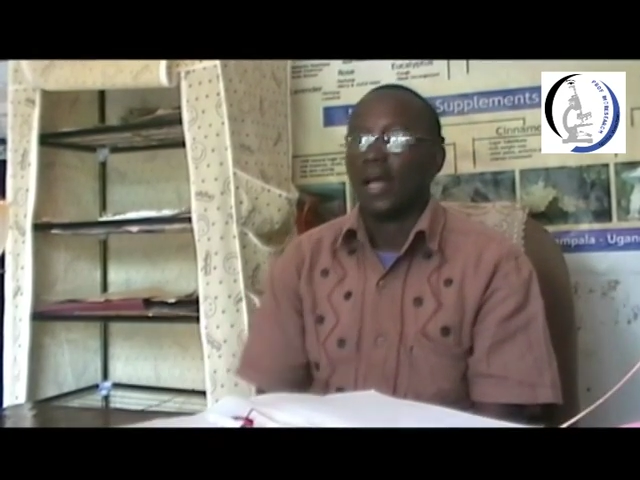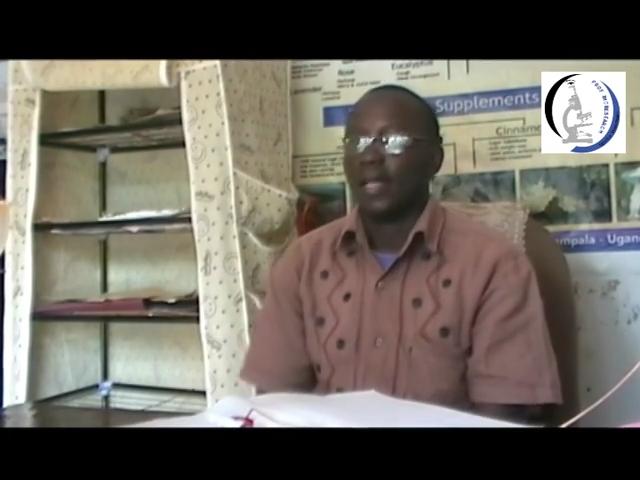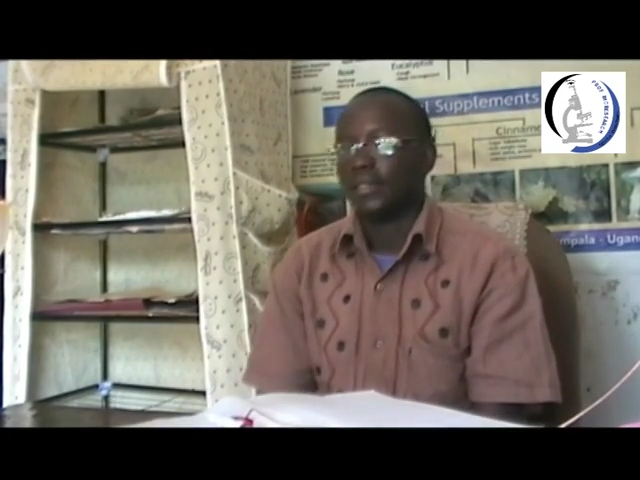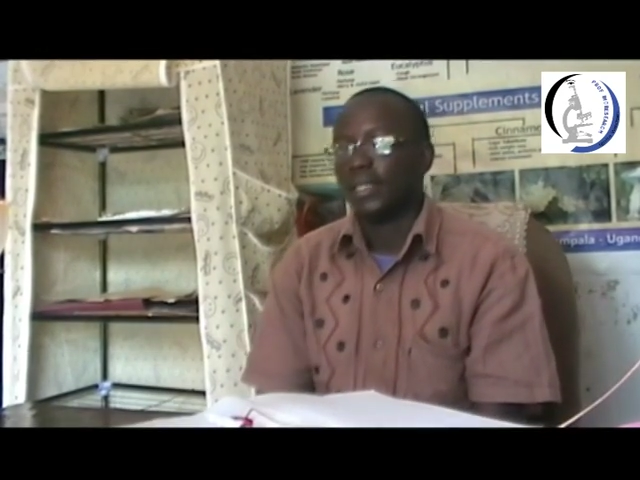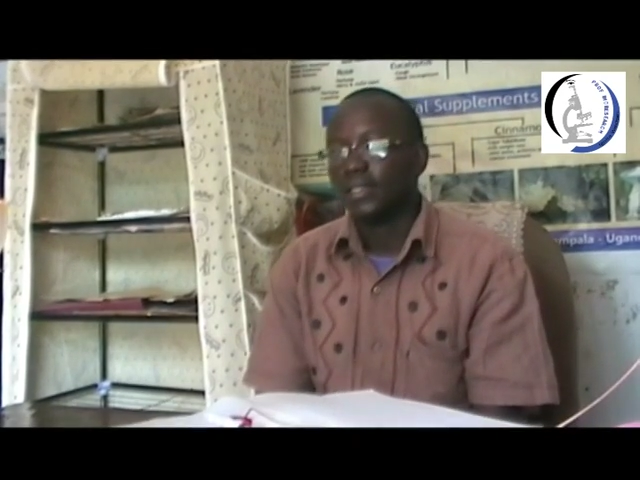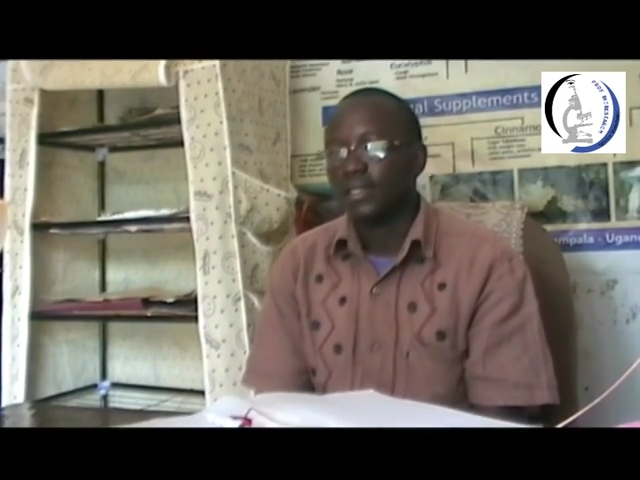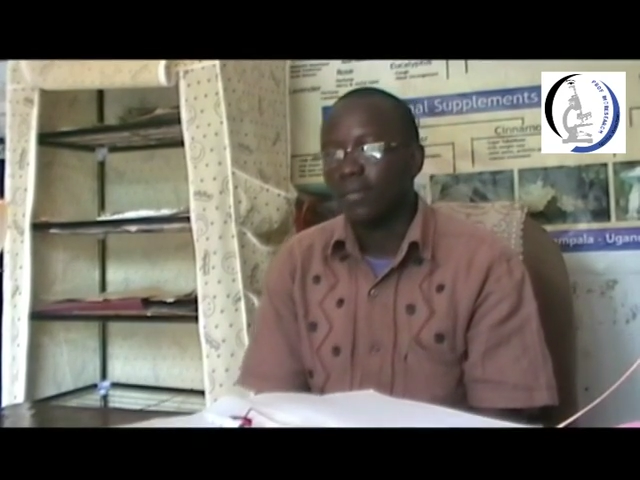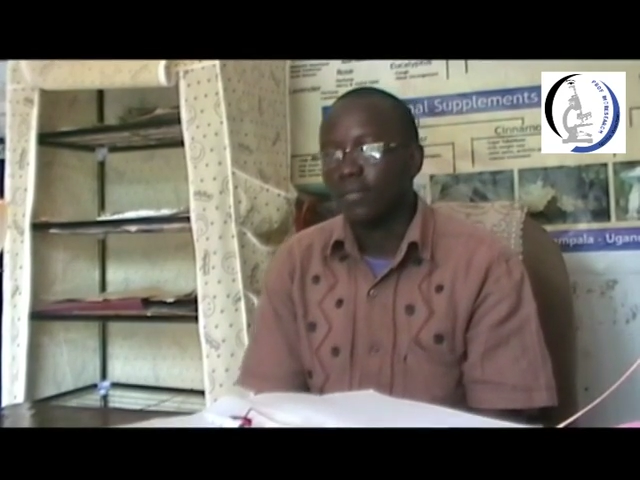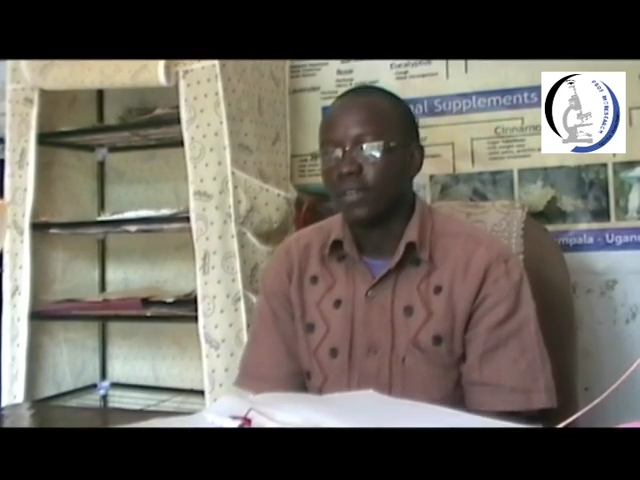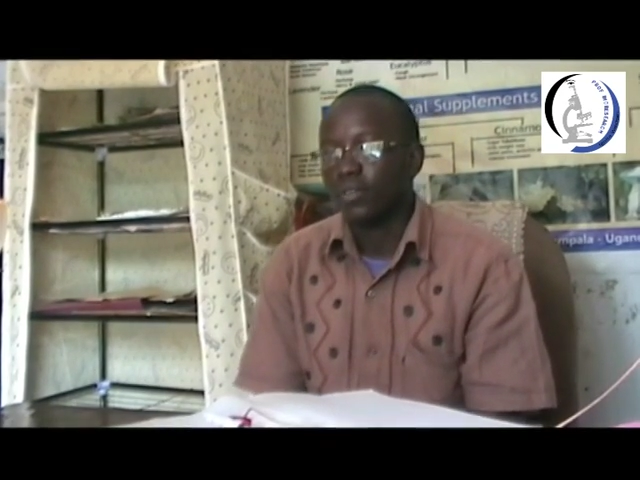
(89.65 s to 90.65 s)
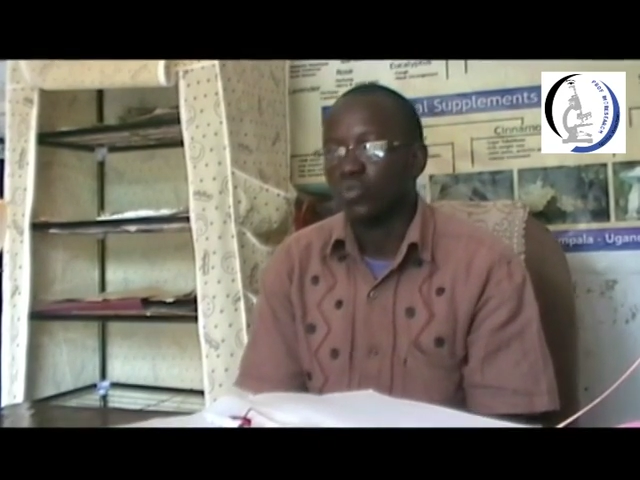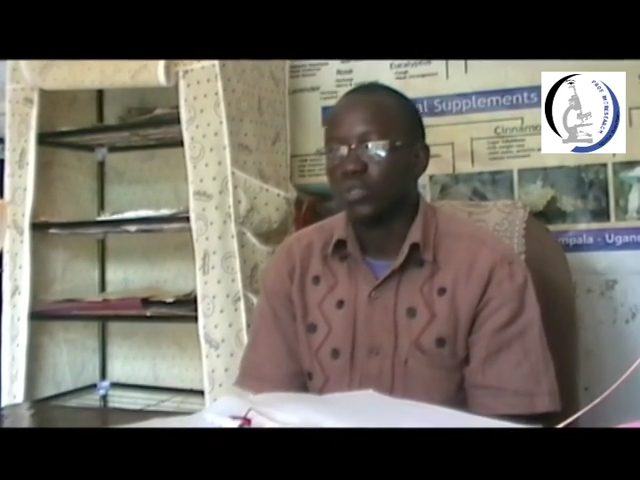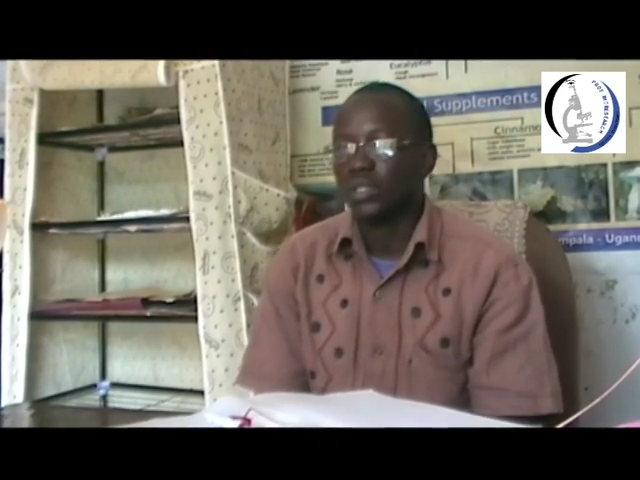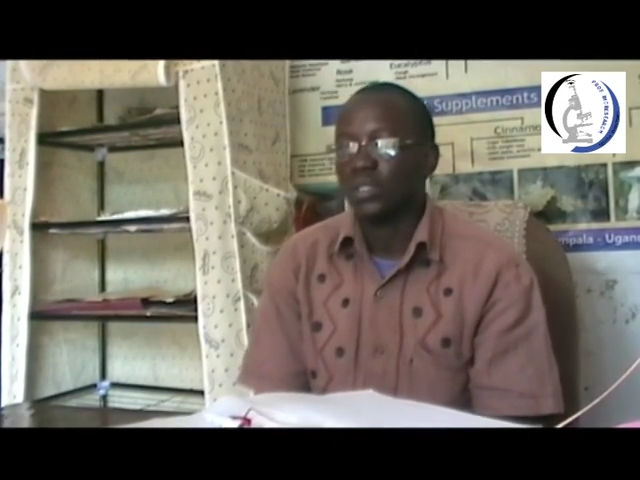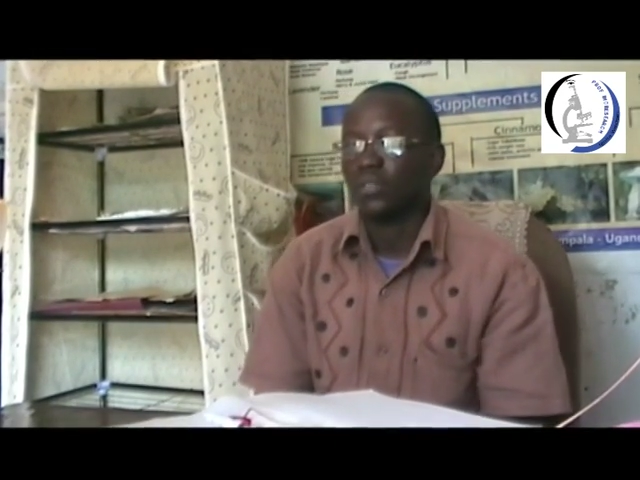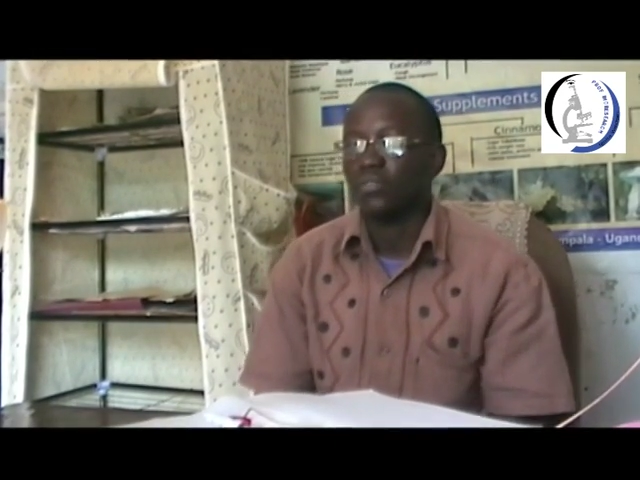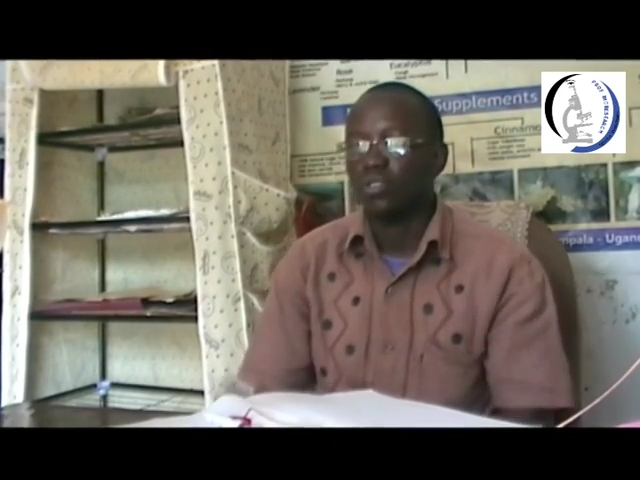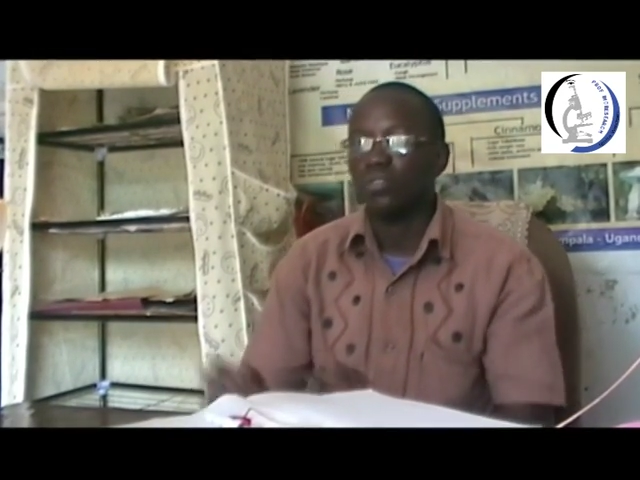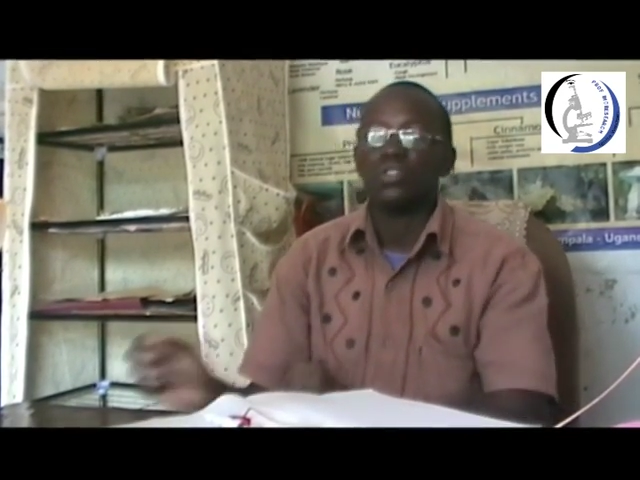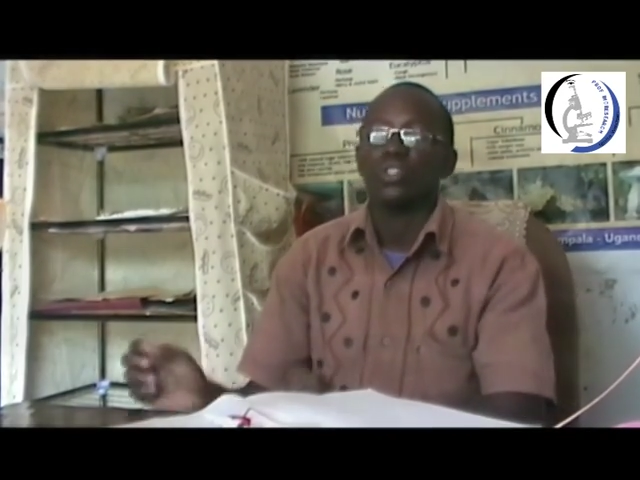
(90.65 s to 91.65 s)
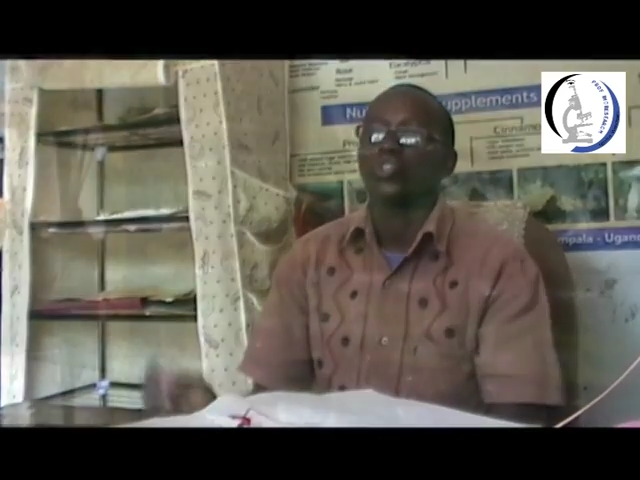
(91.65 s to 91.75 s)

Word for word: and that something sweet involves the